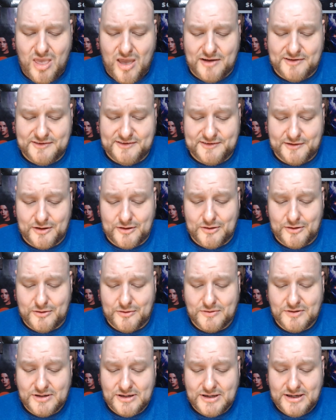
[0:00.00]

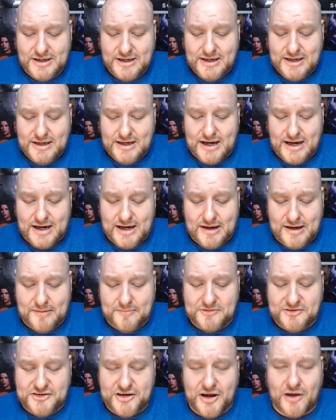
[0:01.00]
So
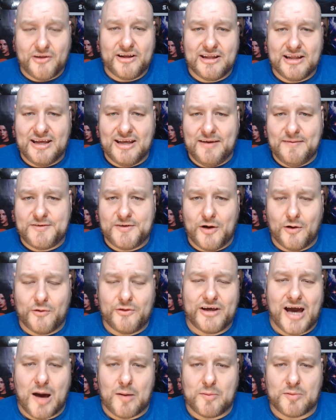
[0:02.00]
um, Sheldon leaves to go to
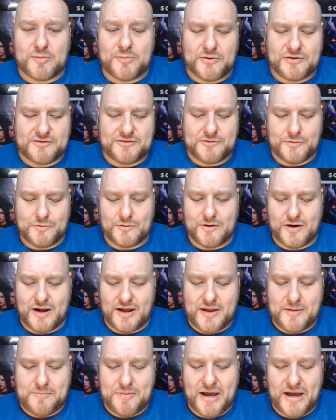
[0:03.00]
the comic book store,
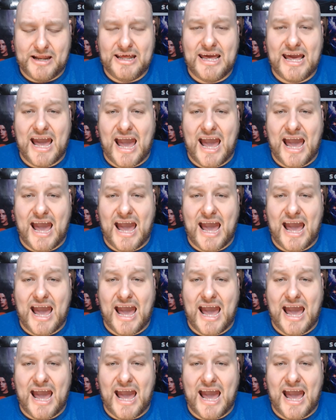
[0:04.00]
and then Penny